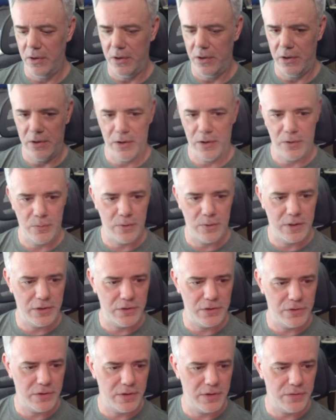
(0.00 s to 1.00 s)
All right, we're going
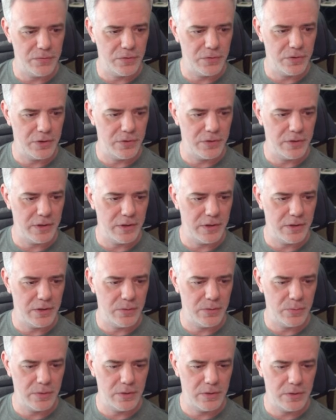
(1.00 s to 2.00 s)
to do that for you right
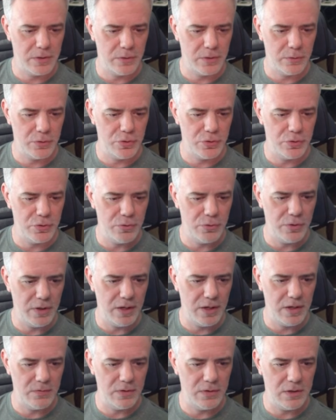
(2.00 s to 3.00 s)
now. We are going to
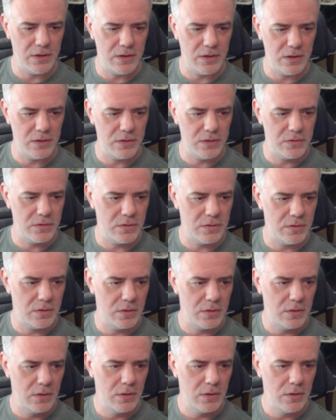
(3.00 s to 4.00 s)
navigate
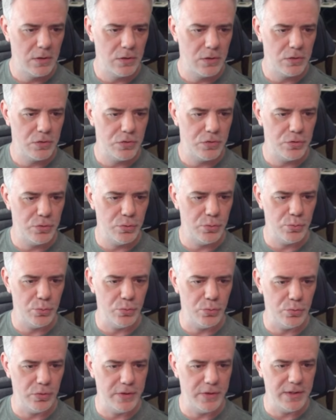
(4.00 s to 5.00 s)

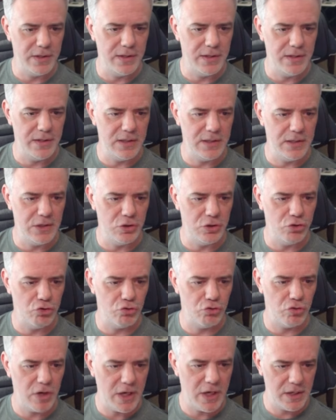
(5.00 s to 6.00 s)
to the
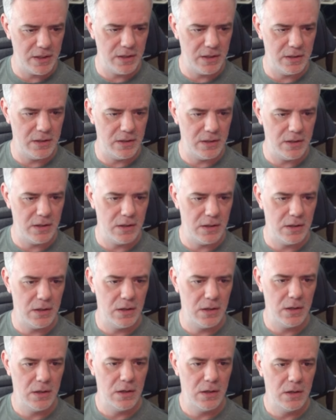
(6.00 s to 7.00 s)
Dragon
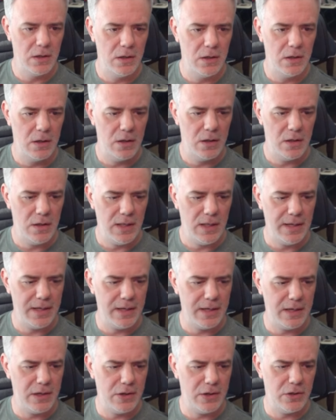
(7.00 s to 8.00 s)

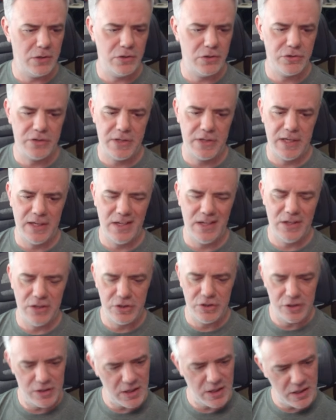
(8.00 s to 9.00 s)
Lair
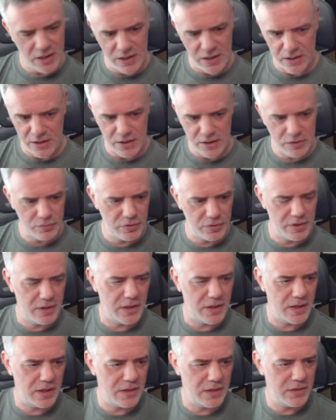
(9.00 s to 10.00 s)
Stage 9. I run
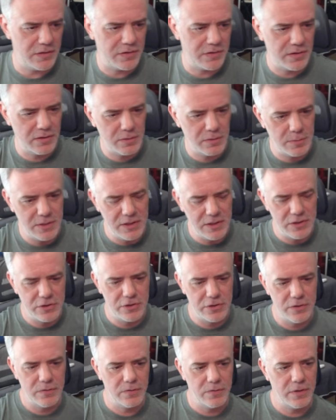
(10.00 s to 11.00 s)
9, just a little bit
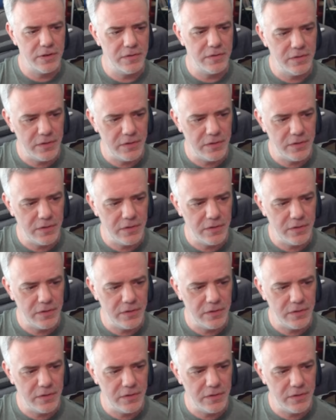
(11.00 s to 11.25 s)
easier than running